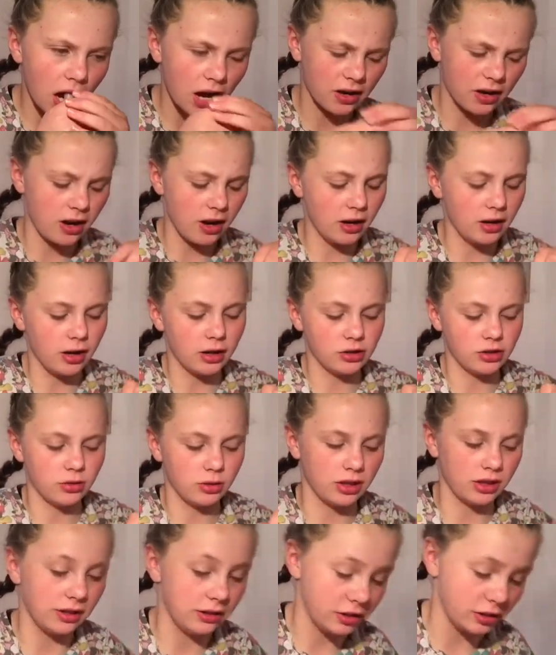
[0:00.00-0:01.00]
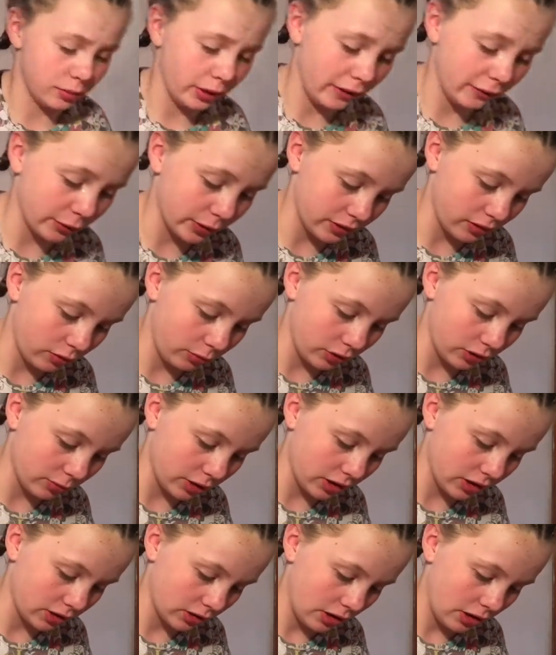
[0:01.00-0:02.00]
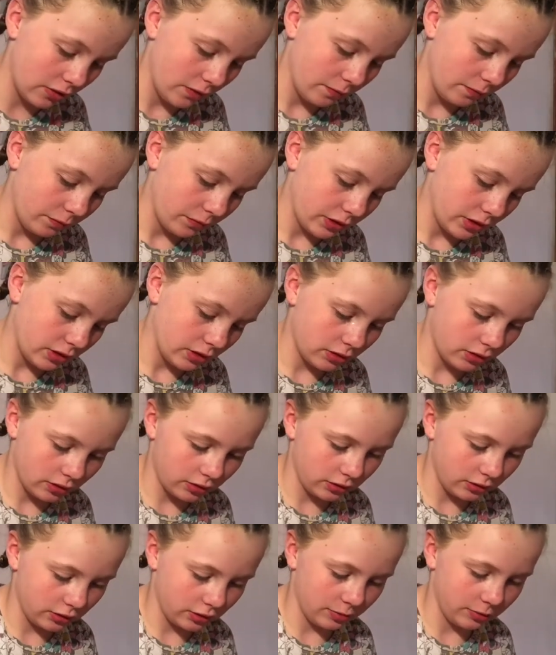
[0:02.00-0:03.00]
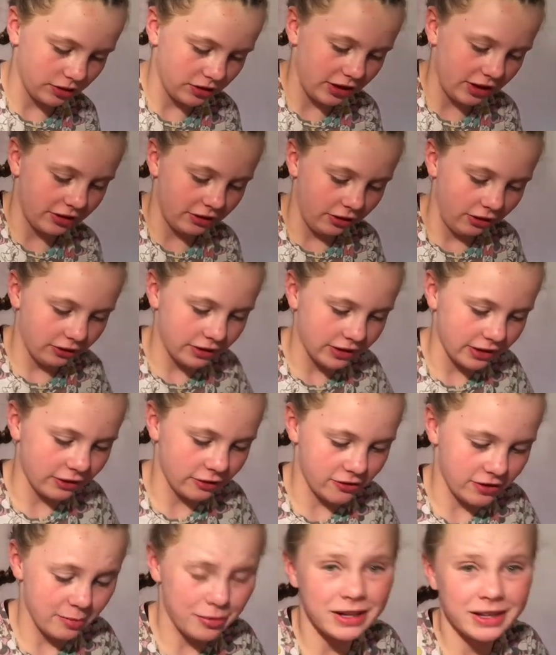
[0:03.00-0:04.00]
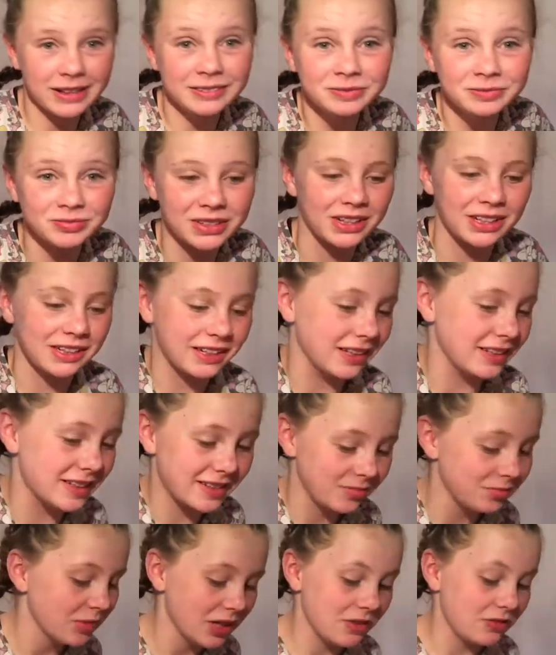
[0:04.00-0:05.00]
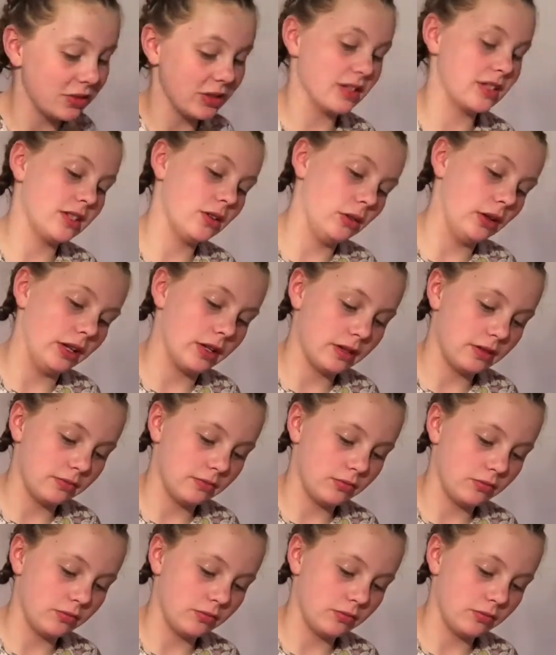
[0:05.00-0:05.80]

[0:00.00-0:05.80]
sorry, I just don't want the glitter splatter, so I'm using my teeth. I'm just going to add it all because it looks really pretty, sorry guys, if you guys don't like.